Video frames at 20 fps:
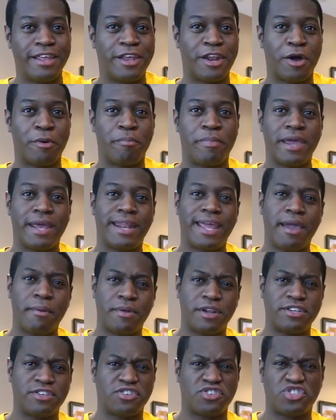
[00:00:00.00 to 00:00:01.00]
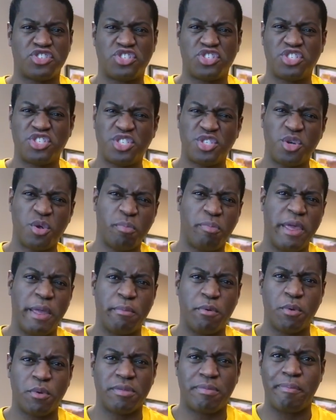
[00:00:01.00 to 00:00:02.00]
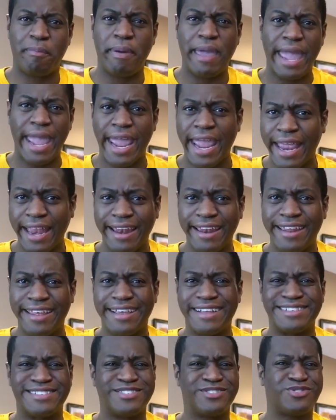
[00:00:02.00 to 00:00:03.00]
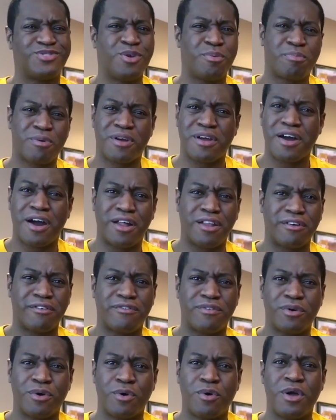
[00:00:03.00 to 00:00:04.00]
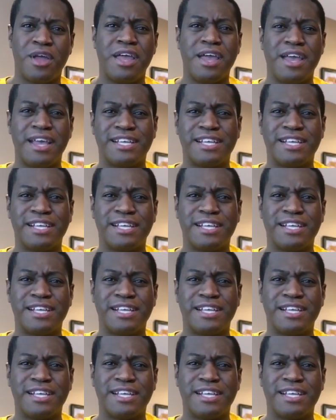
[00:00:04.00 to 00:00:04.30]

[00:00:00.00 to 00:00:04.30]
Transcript: You know, being able to just shoot people with paint, it's super colorful.